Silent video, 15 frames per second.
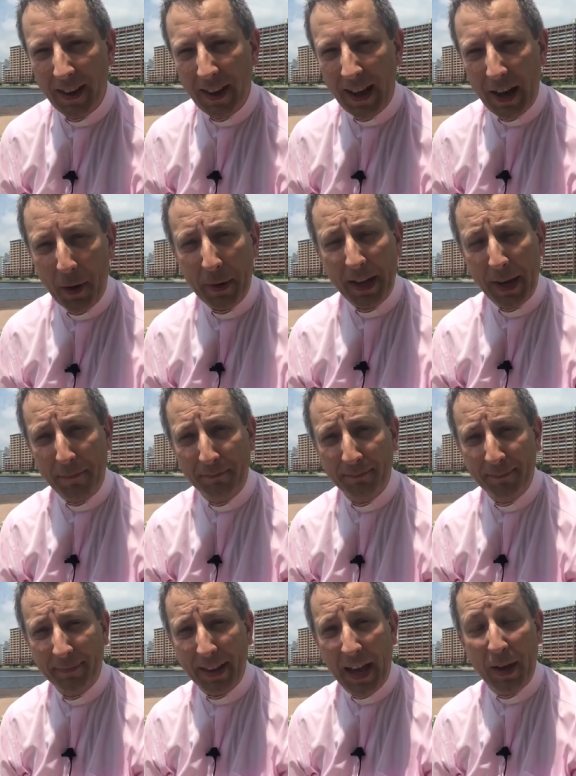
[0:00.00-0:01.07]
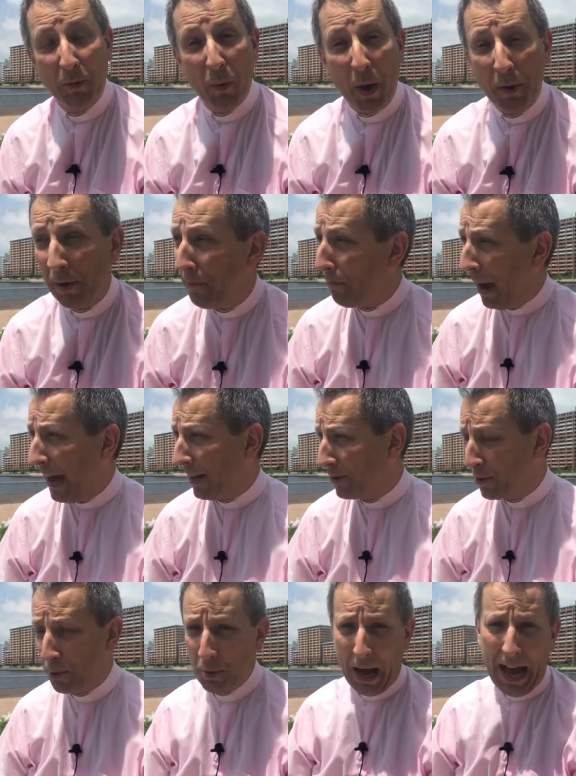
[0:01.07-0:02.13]
Hello again, and welcome back
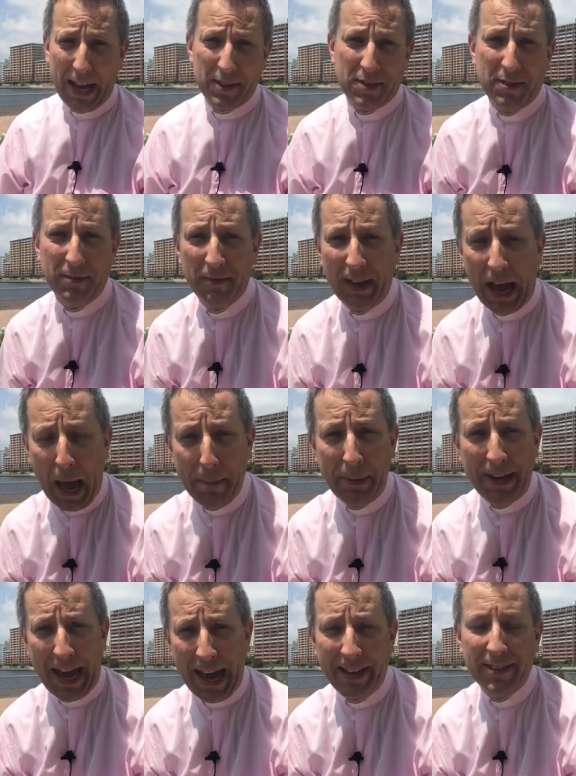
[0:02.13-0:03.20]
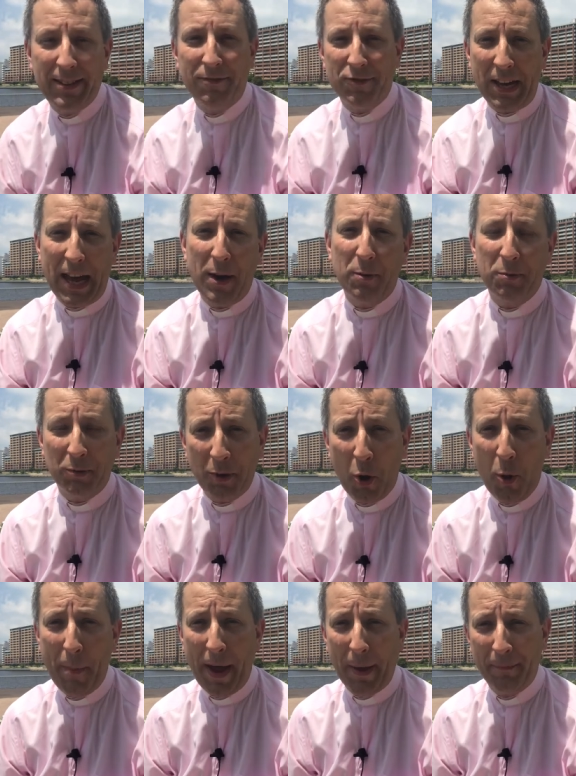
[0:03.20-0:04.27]
to HAT, Happy Active Town,
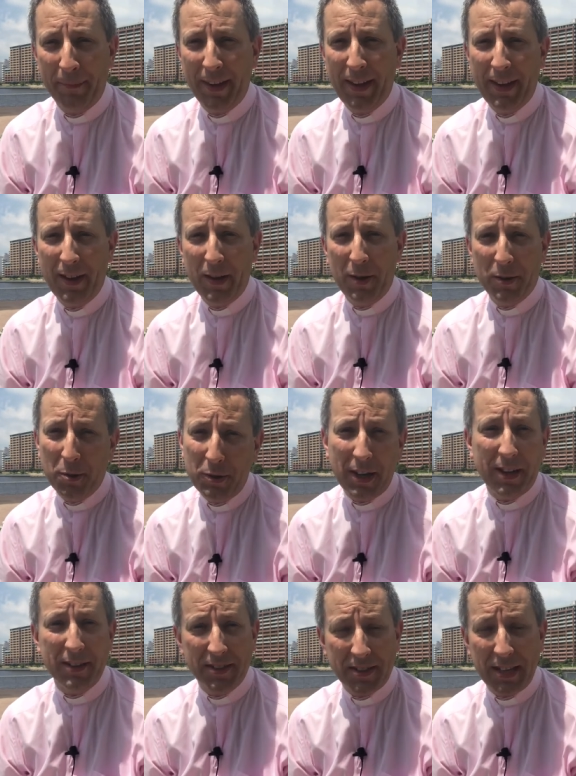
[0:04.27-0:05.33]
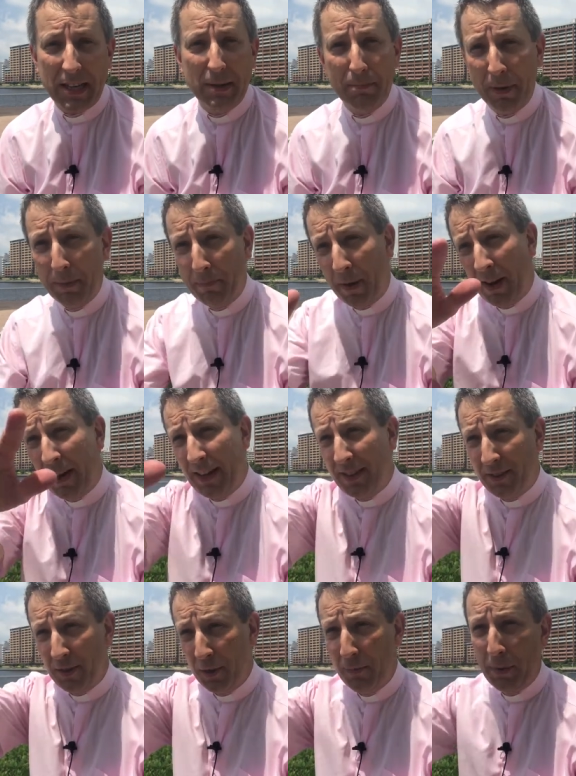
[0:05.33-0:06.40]
Kobe you can't see, but behind
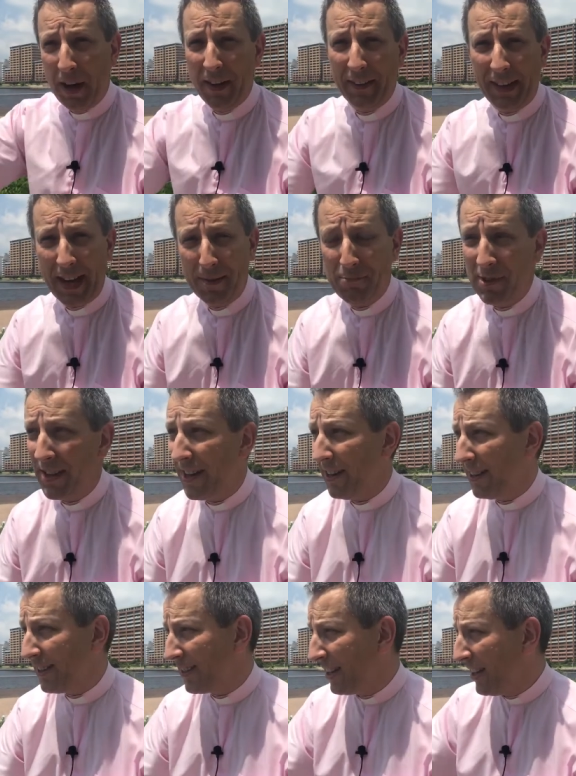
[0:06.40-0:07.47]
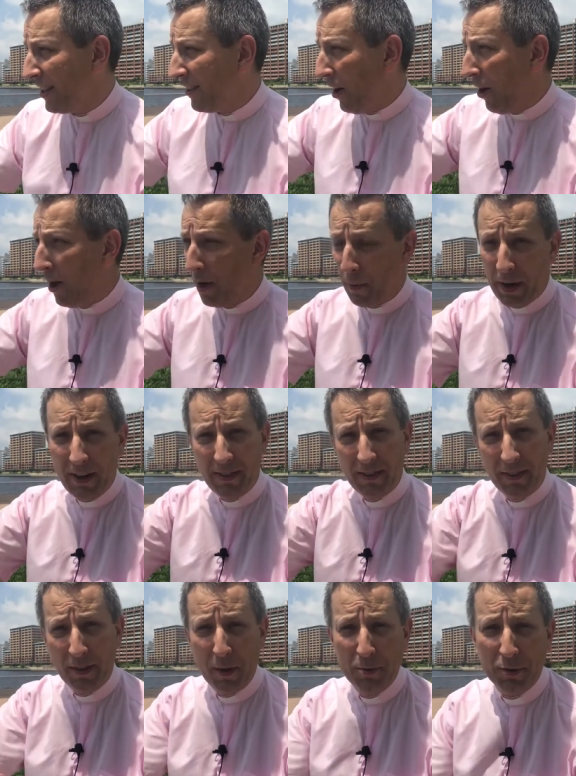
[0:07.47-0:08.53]
you, behind the camera there is the highway that
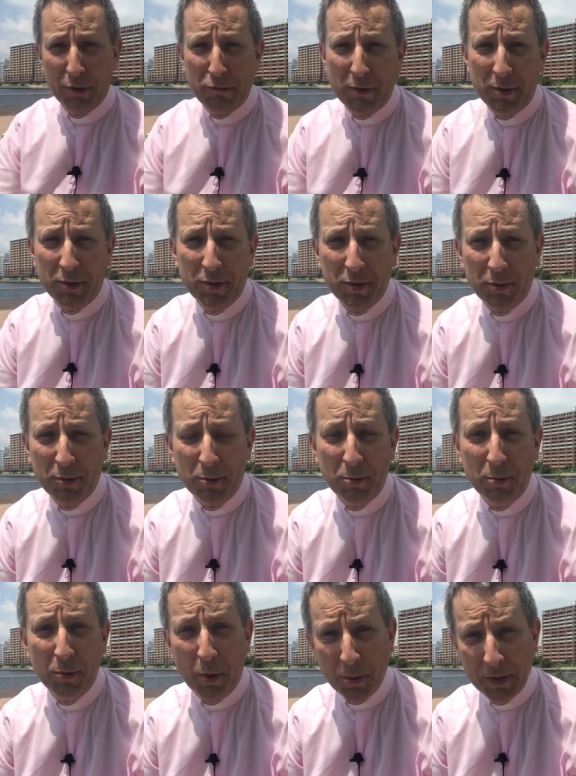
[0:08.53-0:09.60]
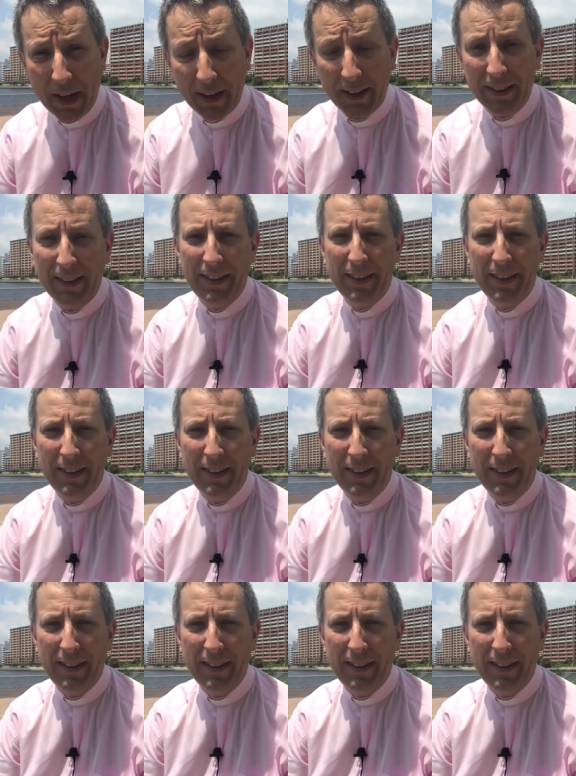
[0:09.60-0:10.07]
goes across to Osaka.